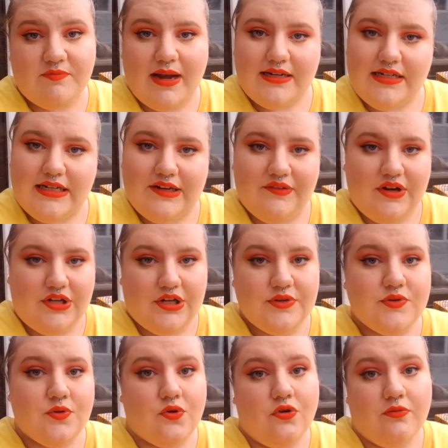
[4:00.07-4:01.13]
of bacteria
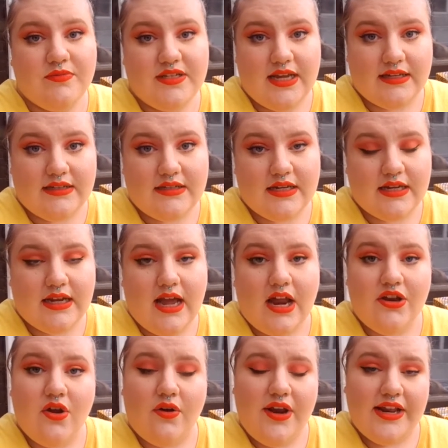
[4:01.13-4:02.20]
use quorum sensing,
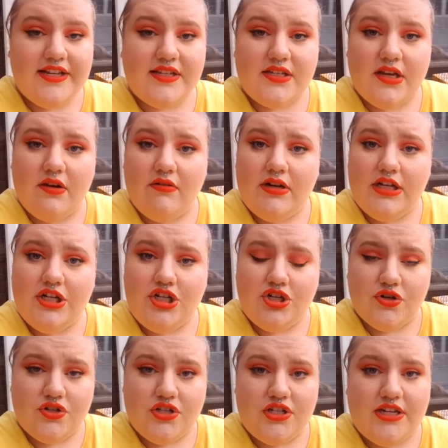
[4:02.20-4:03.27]
and not necessarily
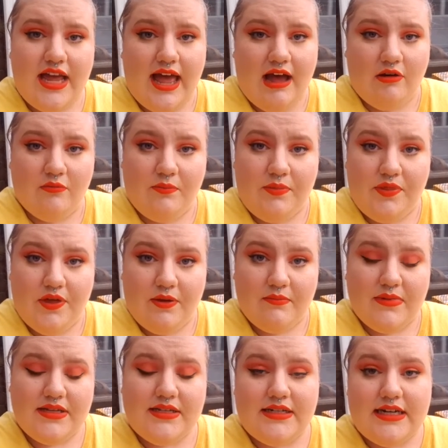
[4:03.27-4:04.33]
just to help
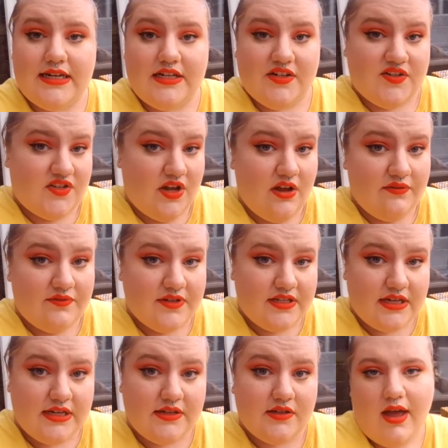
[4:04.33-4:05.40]
them stick to
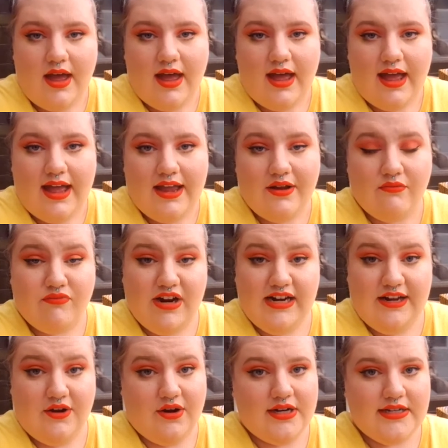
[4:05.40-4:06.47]
surfaces. A
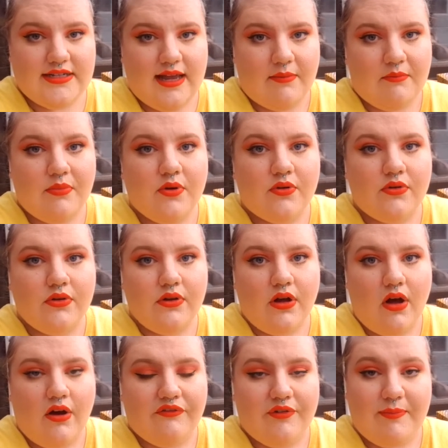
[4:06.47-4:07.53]
really good example
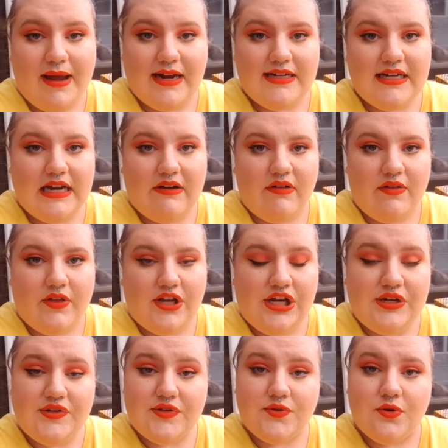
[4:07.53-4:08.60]
of a bacteria that
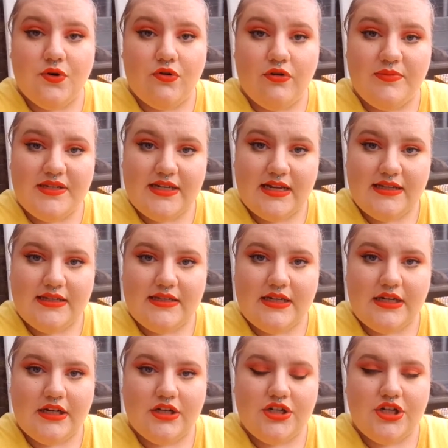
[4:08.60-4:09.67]
uses quorum
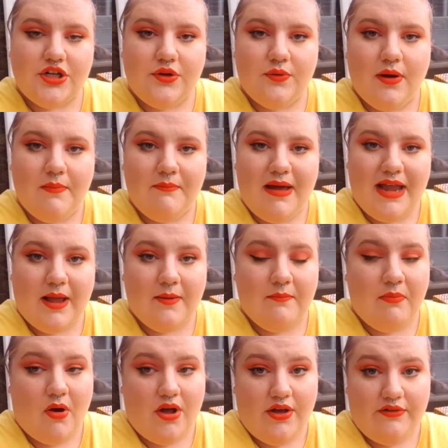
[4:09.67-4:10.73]
sensing to make
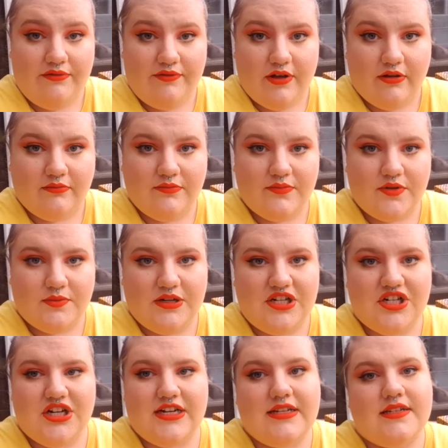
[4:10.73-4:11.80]
biofilms,
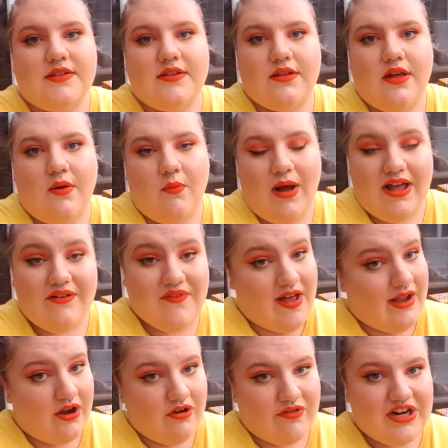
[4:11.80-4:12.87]
which is a way of
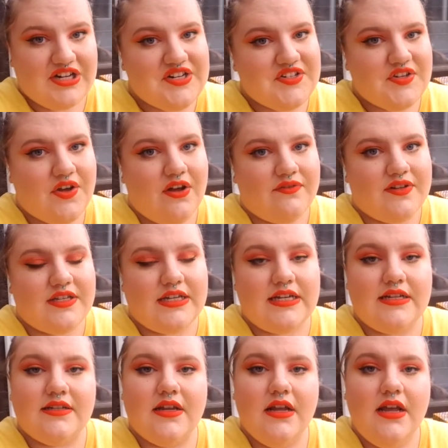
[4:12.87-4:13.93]
anchoring to
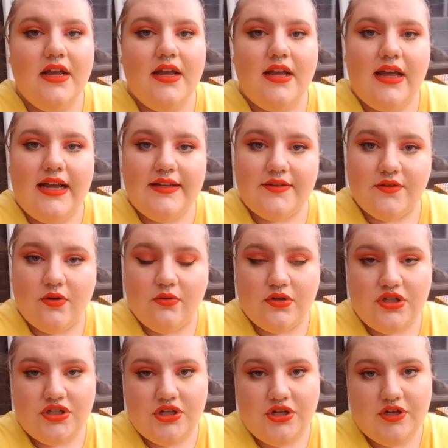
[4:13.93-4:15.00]
surfaces, is called
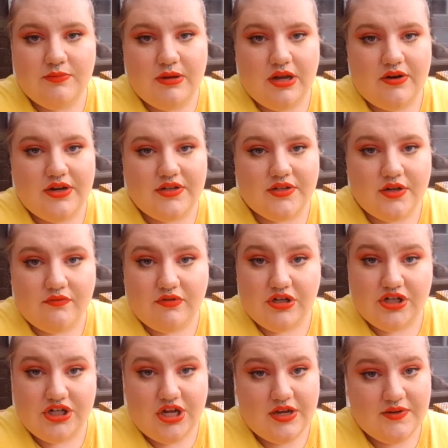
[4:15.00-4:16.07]
Pseudomonas
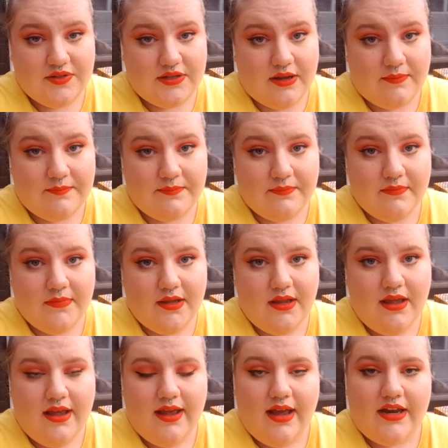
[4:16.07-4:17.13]
Aeruginosa.
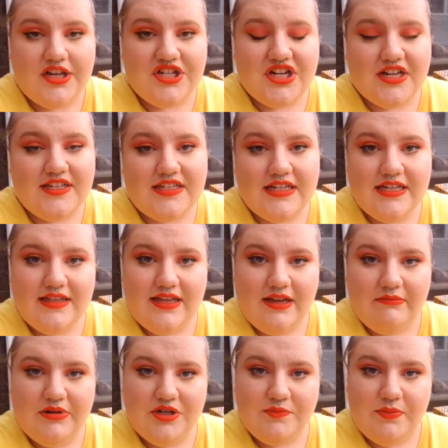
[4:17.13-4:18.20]
And as you can see in the
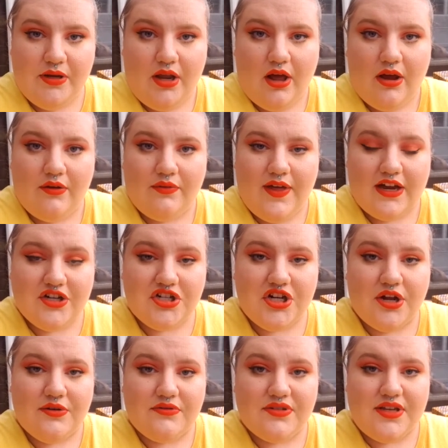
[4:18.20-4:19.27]
image below, that
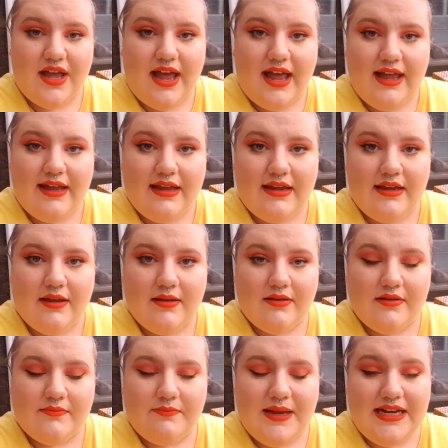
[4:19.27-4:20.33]
shows a
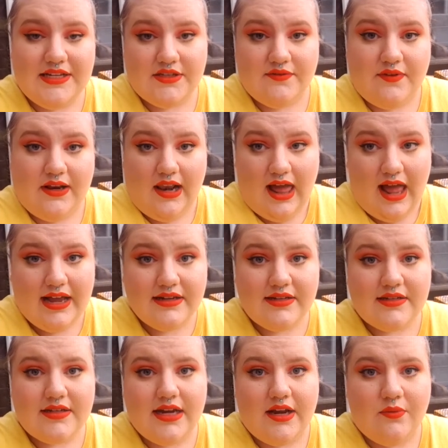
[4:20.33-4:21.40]
piece of
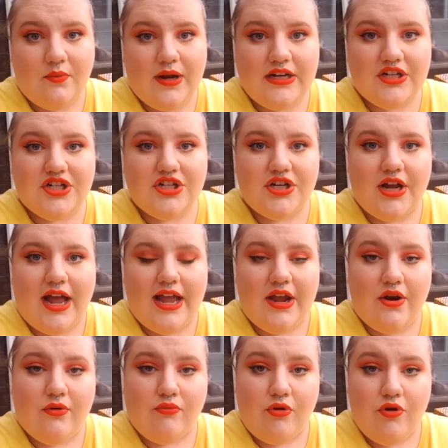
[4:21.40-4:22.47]
glass in which a
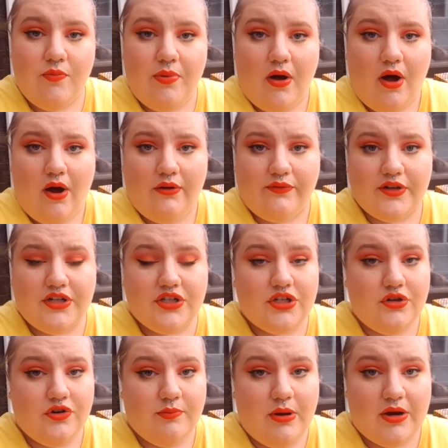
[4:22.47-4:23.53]
group of
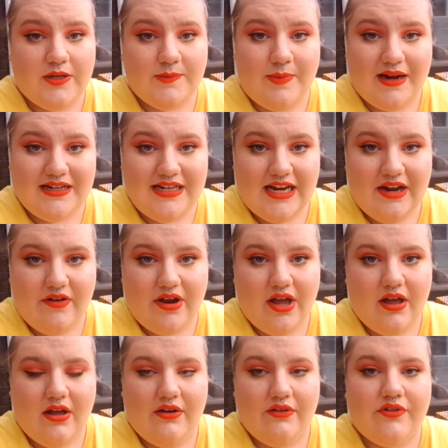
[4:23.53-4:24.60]
Pseudomonas
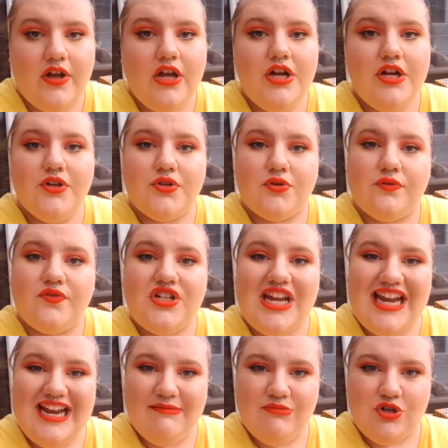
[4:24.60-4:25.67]
bacteria have sort of
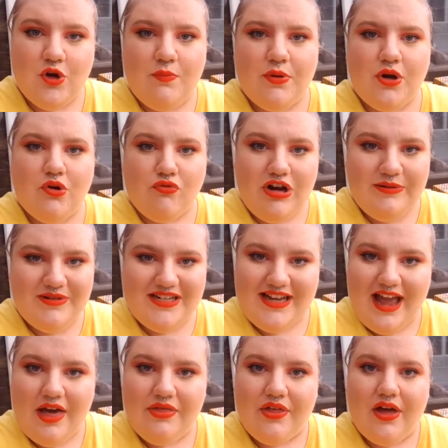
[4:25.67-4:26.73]
teamed up and grouped
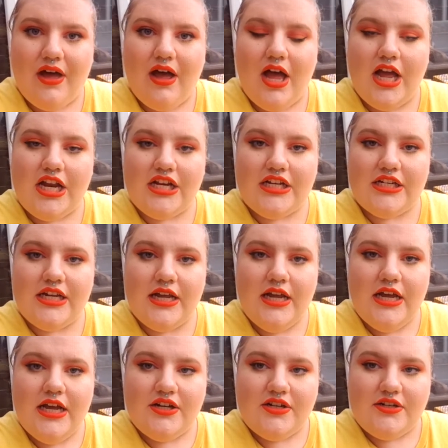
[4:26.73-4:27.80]
together and
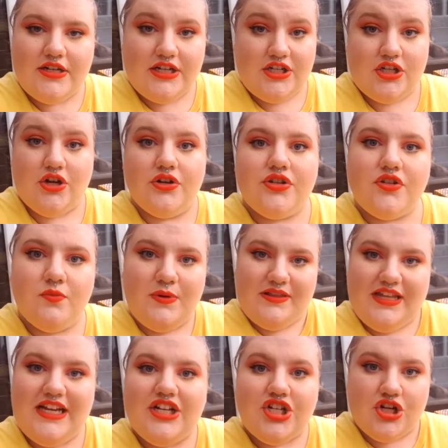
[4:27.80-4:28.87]
discussed
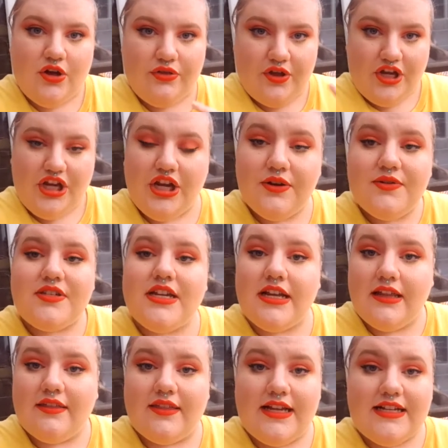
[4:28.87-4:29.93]
with each other
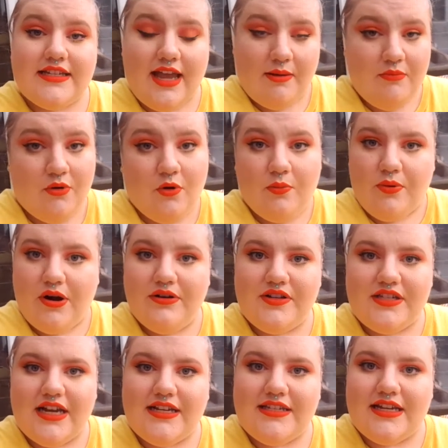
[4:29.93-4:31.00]
using these chemical
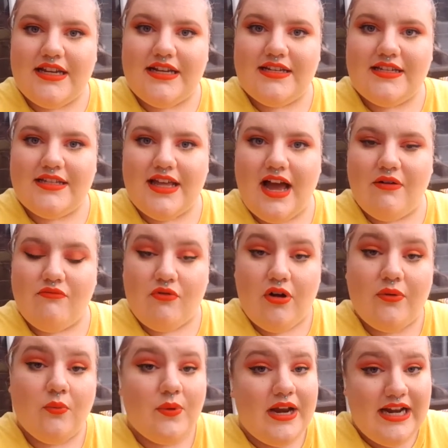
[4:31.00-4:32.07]
processes that,
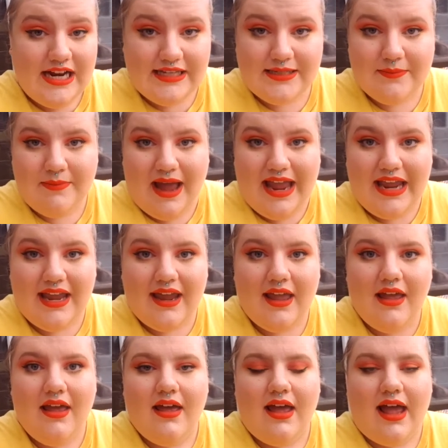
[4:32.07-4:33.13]
right, we need to make
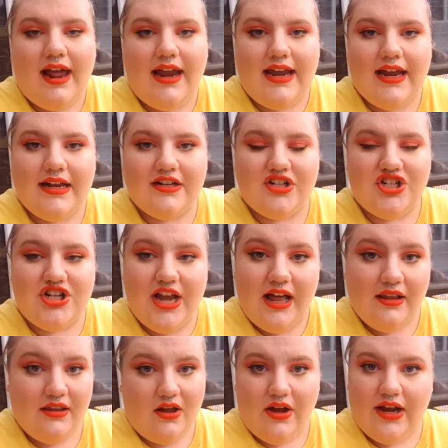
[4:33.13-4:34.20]
a
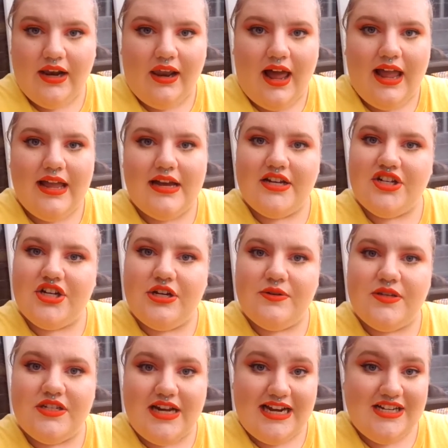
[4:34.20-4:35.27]
gel-like layer to
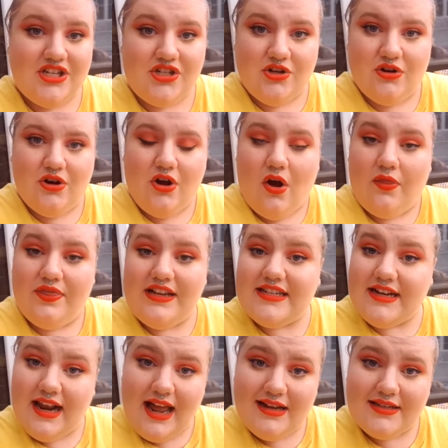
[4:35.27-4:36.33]
stay stuck on this
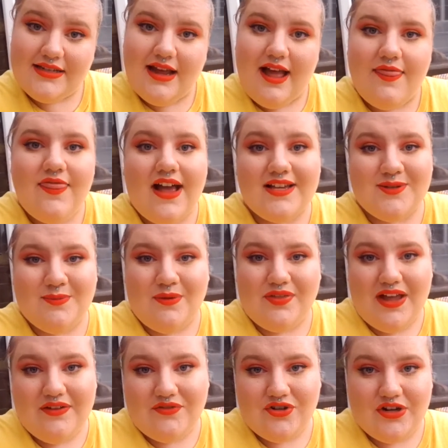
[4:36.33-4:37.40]
glass, and that's
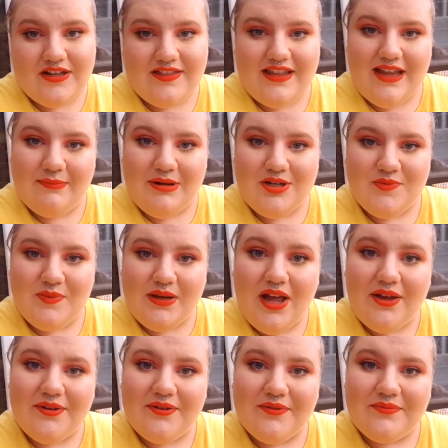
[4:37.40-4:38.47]
what they've done in the image
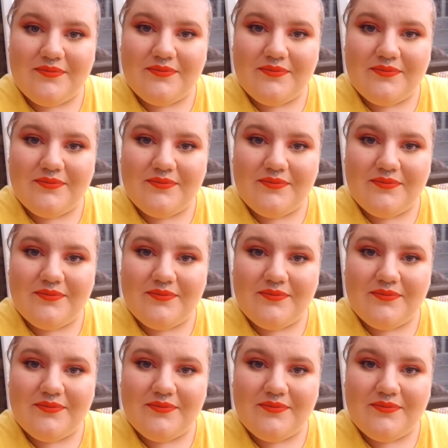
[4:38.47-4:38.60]
below.